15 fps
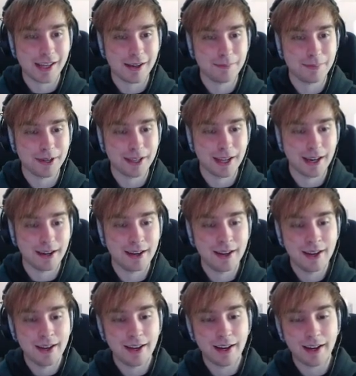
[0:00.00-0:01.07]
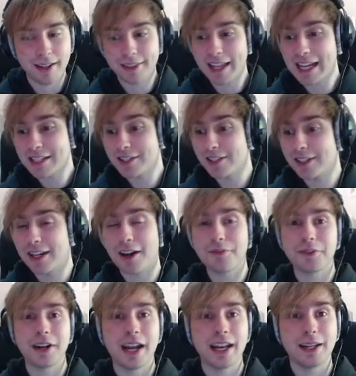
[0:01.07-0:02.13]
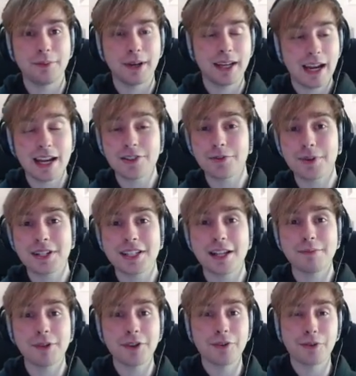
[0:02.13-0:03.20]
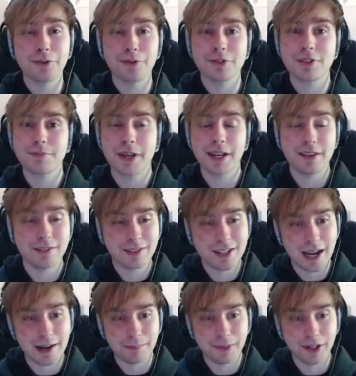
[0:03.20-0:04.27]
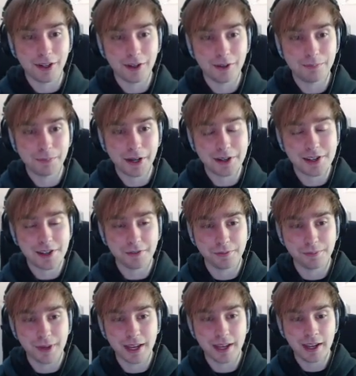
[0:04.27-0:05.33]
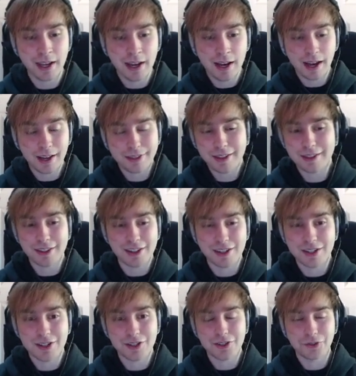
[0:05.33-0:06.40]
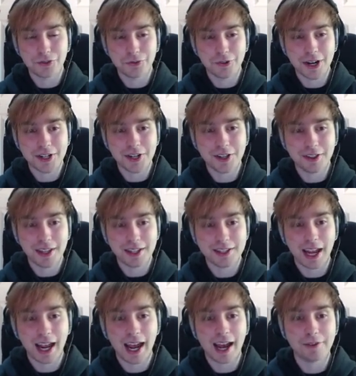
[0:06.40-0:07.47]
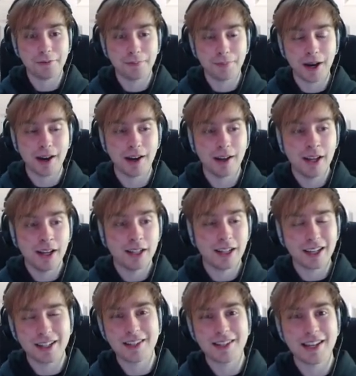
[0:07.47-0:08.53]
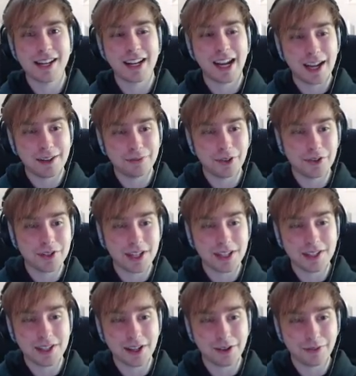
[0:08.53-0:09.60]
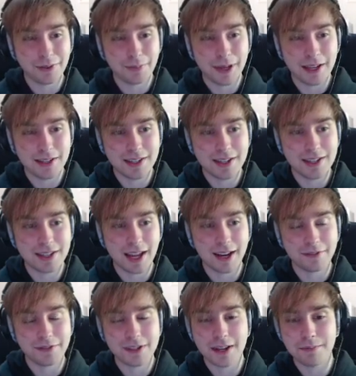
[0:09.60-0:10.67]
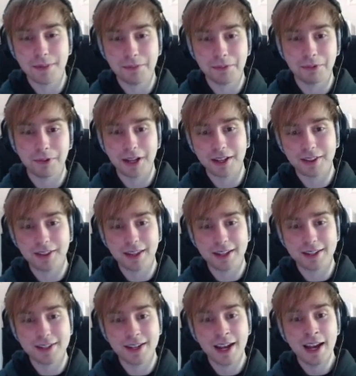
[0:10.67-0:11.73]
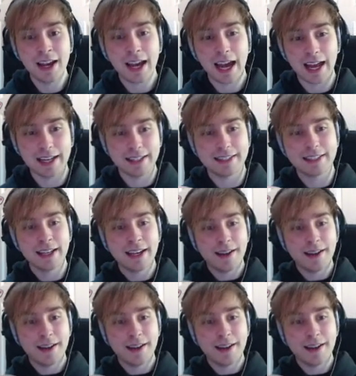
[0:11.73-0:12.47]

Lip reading: it. But yeah, that's going to cover it anyway. As always, let me know your thoughts and opinions down below. Personally, for me, I think that it's just a refreshing thing to have. But like I said, I have looked into some of the pieces and I've seen people link things, and